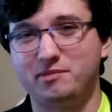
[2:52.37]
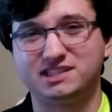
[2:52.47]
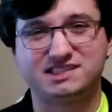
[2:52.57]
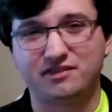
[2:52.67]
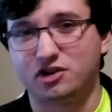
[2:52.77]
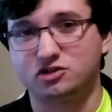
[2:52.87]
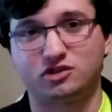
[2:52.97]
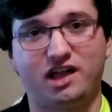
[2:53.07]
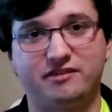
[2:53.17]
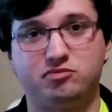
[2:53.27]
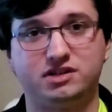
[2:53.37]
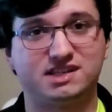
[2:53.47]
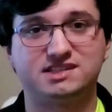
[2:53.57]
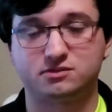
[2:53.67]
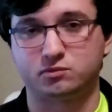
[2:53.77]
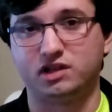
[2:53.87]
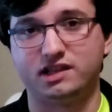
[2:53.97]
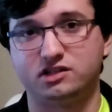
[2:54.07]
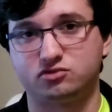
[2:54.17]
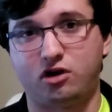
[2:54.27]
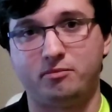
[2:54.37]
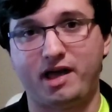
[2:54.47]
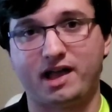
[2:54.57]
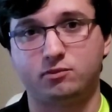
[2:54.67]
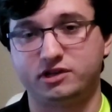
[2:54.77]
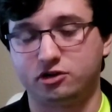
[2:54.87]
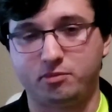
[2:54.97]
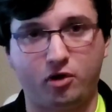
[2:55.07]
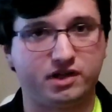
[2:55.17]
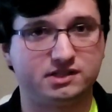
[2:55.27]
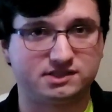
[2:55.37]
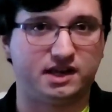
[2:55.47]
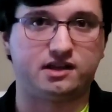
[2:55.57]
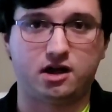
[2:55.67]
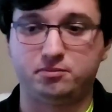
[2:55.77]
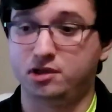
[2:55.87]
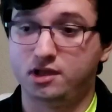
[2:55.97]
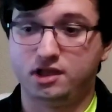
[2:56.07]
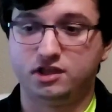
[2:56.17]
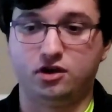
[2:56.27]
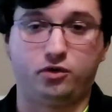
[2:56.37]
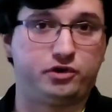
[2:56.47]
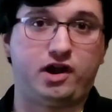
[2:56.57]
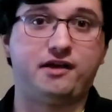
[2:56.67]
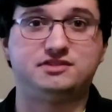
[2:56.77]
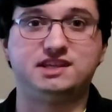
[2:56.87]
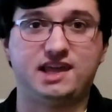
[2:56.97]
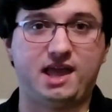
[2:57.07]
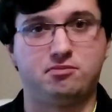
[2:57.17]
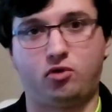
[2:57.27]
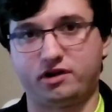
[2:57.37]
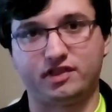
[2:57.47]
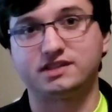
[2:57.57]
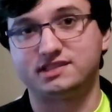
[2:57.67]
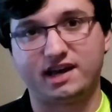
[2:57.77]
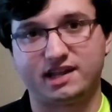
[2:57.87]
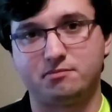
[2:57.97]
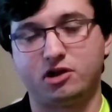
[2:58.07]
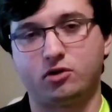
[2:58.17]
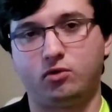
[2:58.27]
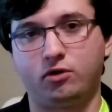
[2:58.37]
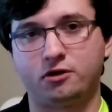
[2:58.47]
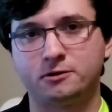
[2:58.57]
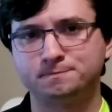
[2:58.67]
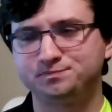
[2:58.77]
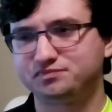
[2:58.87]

I mean, 700 life points isn't really a drawback when your opponent is setting up, you know, their FTK board and then setting Imperial Order.